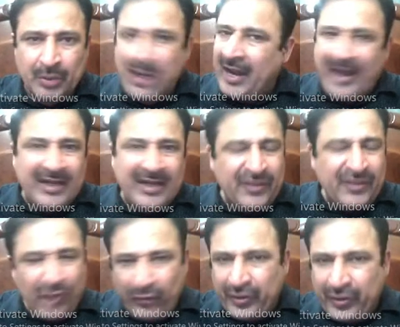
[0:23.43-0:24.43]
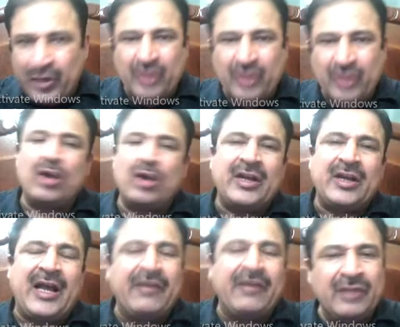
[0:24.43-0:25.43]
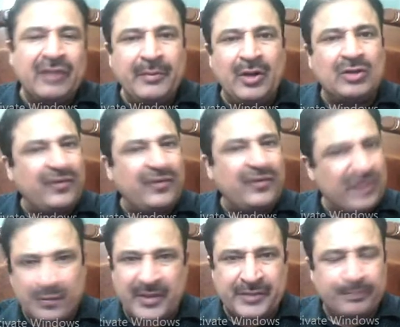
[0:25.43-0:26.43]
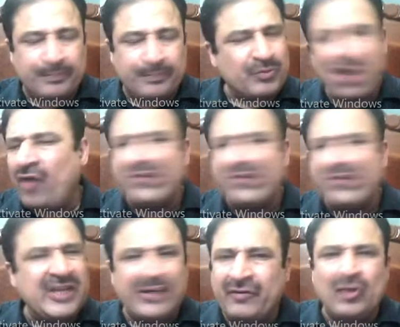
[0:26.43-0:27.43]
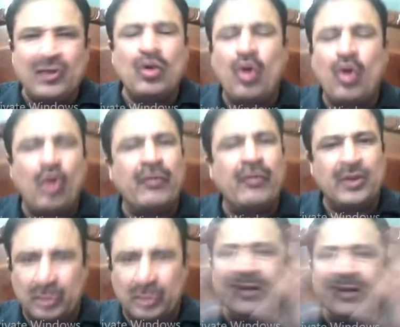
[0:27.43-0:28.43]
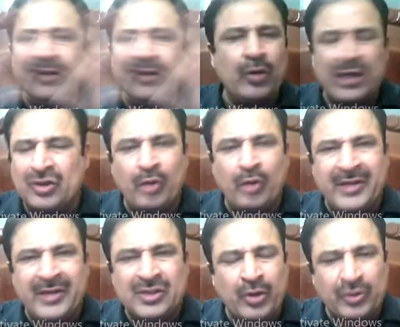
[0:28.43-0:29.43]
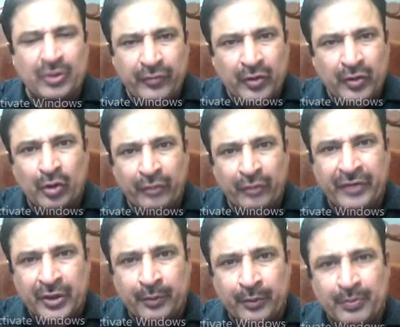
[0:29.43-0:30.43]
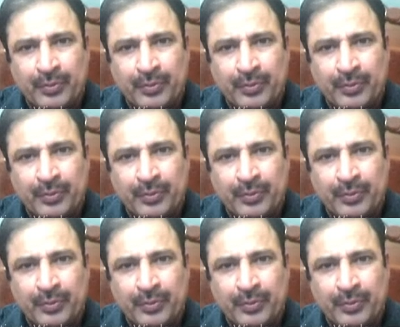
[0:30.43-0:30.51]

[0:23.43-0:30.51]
and if your video is not available on the first page, obviously it will go overlooked. Nobody is going to view your video.